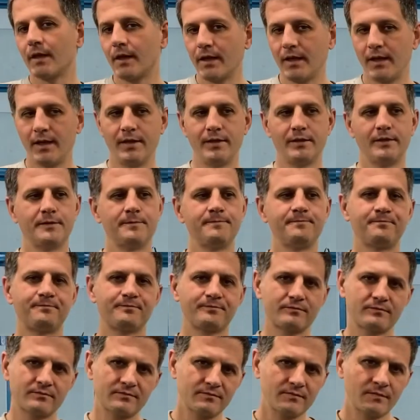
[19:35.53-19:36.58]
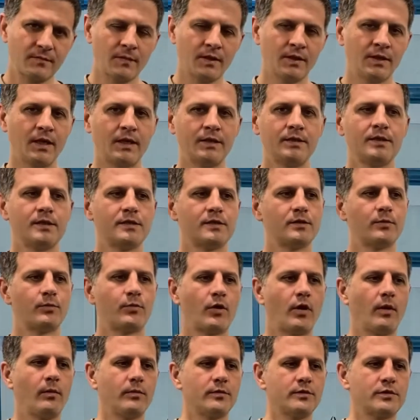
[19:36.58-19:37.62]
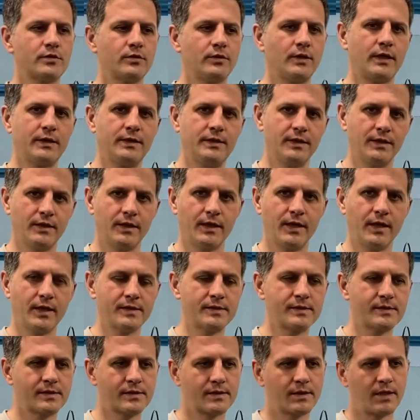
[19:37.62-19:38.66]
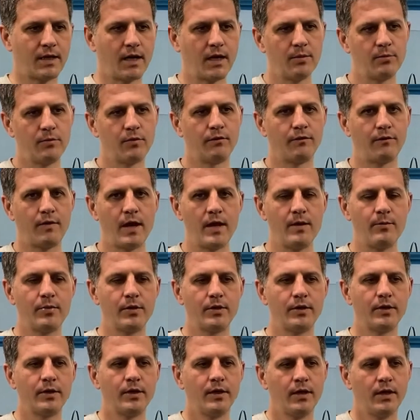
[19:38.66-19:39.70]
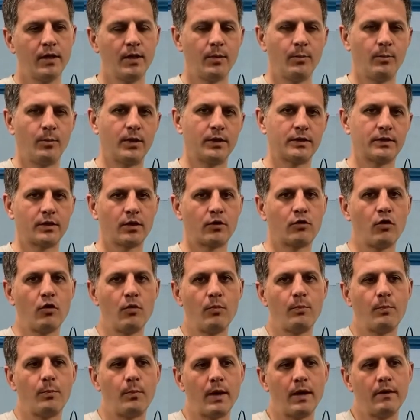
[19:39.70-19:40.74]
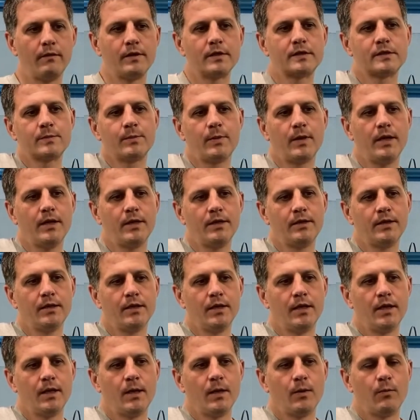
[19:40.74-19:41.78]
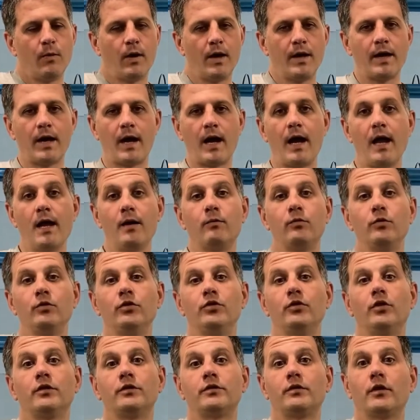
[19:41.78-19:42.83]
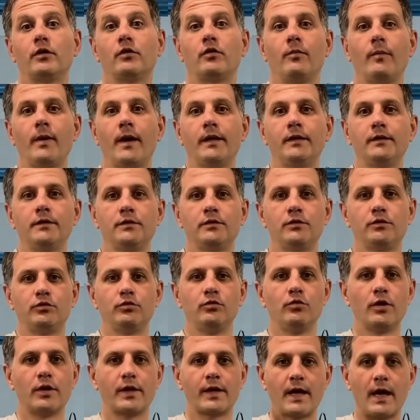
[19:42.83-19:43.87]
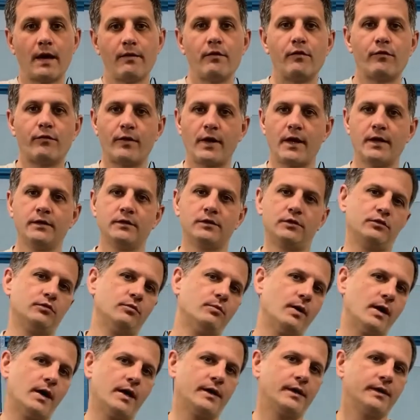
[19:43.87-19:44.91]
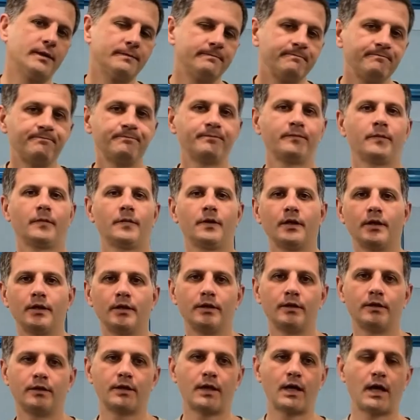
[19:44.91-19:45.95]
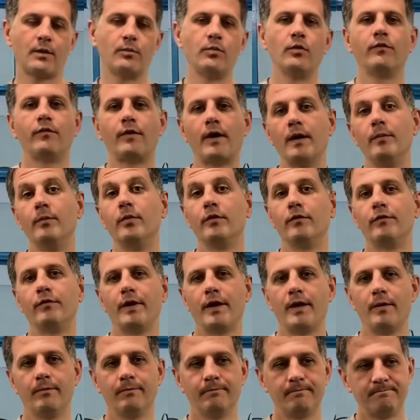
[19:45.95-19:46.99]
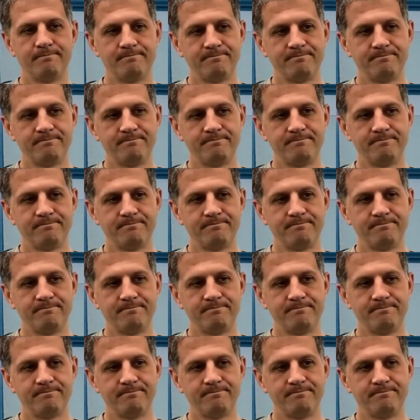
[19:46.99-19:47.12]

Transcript: and that is the problem. So nothing against carbon fiber, but I hope I've explained why I would not recommend to a heavy friend to buy a carbon fiber frame.